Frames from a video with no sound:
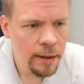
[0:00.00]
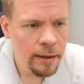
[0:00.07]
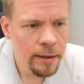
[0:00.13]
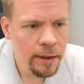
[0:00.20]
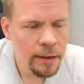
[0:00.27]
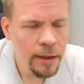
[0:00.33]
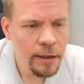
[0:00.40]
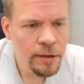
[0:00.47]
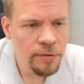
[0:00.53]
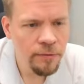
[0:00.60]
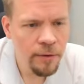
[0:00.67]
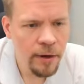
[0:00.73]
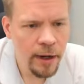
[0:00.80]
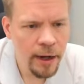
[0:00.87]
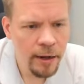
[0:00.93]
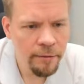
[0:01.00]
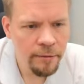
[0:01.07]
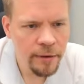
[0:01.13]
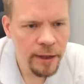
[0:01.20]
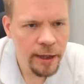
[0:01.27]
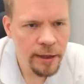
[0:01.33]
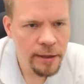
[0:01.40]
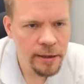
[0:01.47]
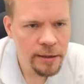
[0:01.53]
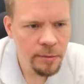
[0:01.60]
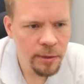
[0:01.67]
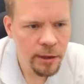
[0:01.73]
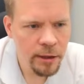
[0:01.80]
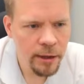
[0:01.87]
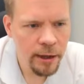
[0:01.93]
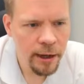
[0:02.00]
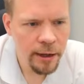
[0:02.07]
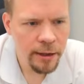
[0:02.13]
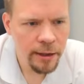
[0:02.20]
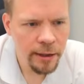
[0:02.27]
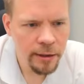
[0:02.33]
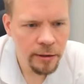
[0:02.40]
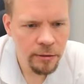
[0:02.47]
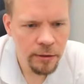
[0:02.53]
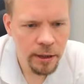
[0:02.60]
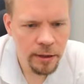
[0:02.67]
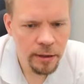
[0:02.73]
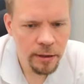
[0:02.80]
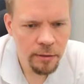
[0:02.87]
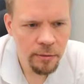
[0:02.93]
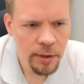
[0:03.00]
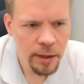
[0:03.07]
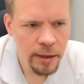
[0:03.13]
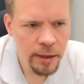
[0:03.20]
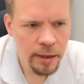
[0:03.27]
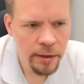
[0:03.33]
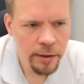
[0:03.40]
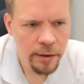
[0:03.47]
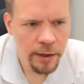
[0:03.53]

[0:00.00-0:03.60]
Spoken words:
Knight h5 takes with the idea to get queen here.